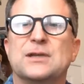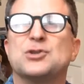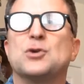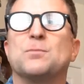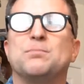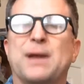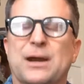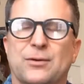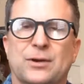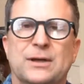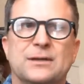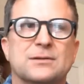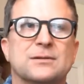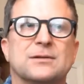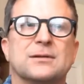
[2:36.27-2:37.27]
your
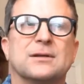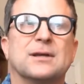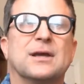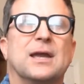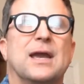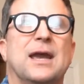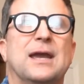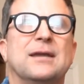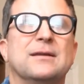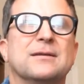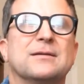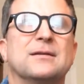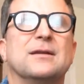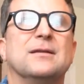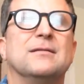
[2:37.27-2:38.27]
bearings, and
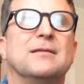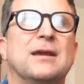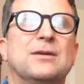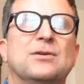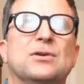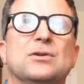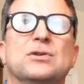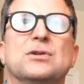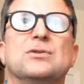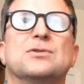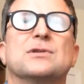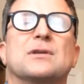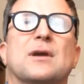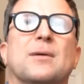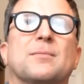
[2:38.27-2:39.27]
then do
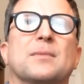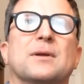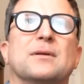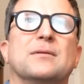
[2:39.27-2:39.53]
some